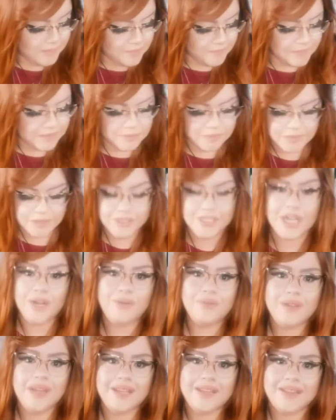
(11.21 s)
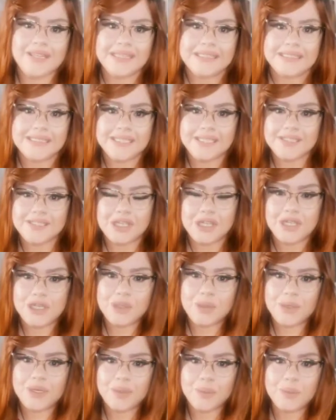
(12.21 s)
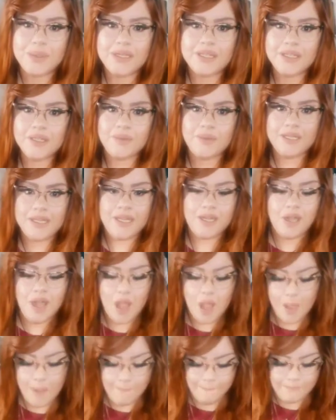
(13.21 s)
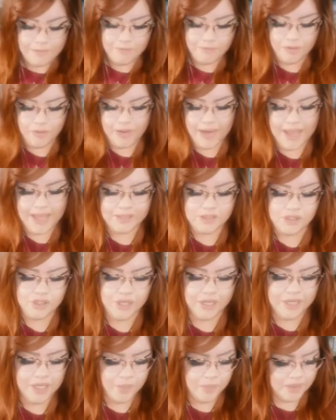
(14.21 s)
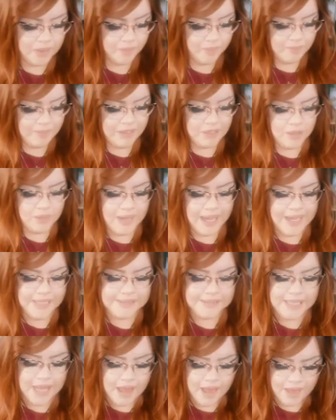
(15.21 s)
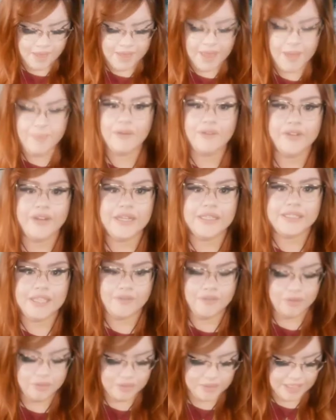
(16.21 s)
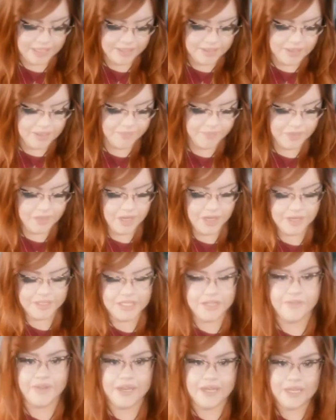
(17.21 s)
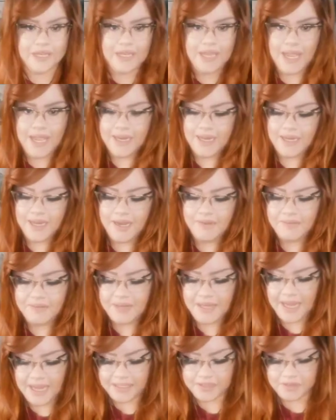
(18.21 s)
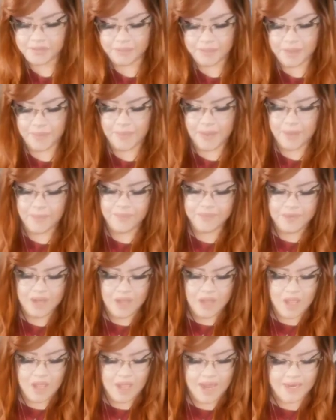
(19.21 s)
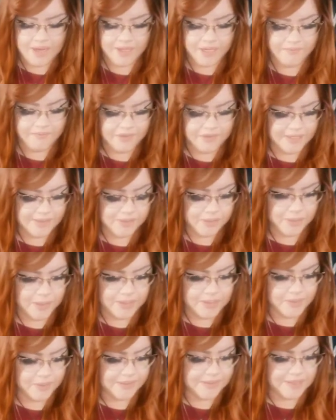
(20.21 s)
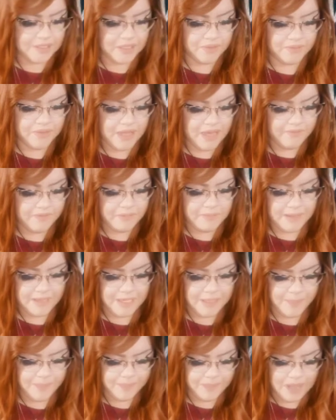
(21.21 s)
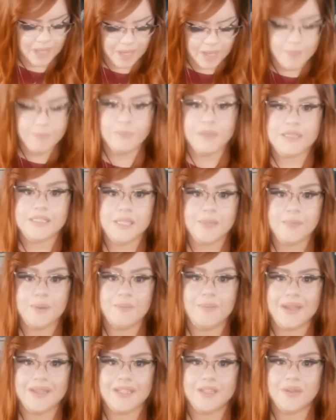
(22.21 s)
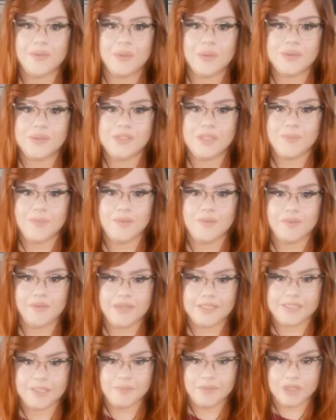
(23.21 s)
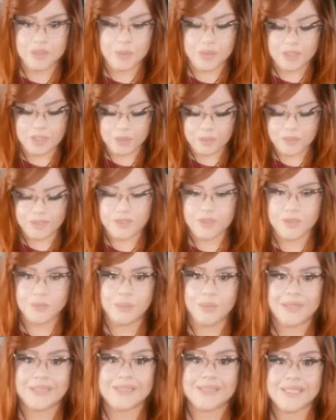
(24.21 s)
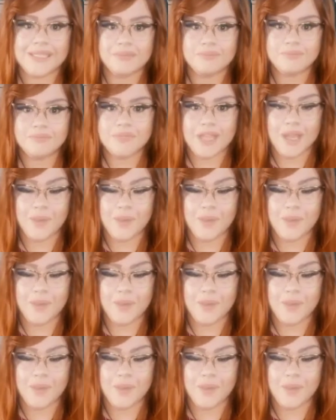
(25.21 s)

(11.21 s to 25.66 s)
My name is Michelle and this is your weekly reading. Before I start, I want to remind you guys that my readings have no date. They are divinely guided. Everything has free will and not everything's going to resonate with everybody. Please keep in mind that the roles keep reversing between you and your person.